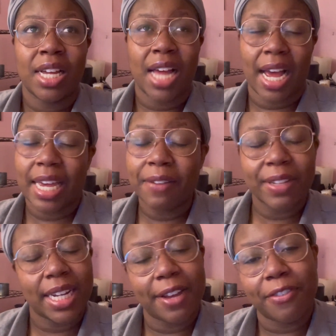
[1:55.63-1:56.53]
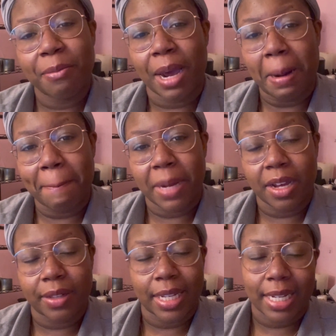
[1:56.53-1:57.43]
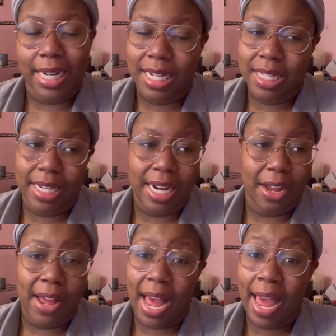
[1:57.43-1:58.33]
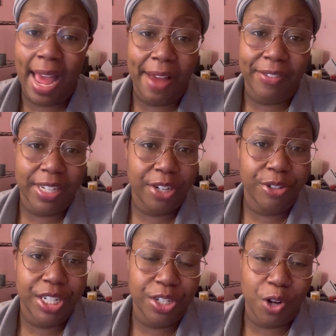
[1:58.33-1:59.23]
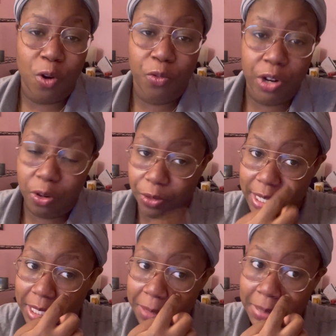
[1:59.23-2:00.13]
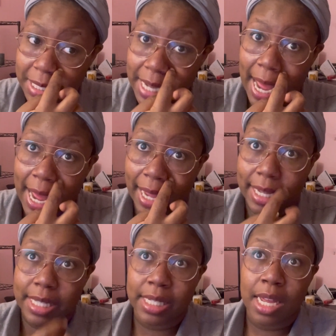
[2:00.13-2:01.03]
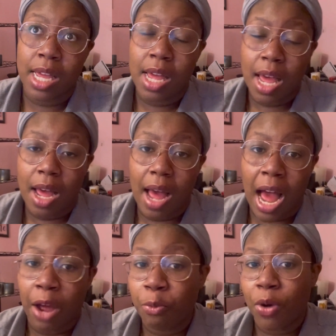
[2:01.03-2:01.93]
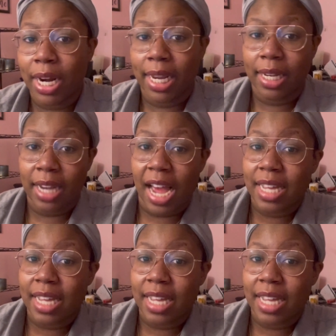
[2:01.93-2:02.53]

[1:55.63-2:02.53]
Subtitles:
I kept it in for about a month and then I took it out. I have literally no real reason besides I wanted lock